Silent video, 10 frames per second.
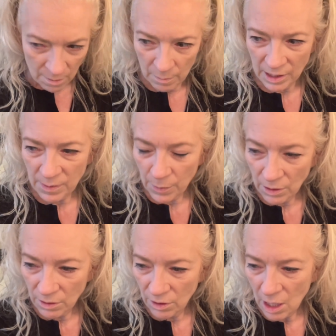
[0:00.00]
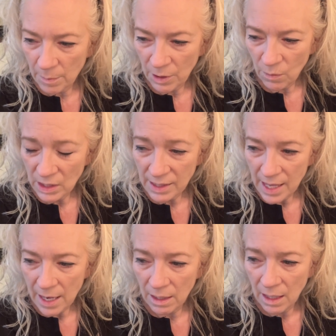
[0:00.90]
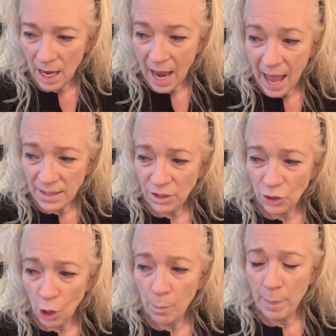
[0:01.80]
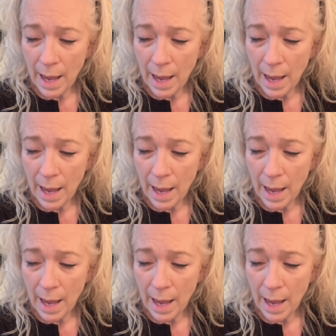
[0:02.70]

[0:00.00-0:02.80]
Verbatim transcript: my sponsor taught me was that I had to start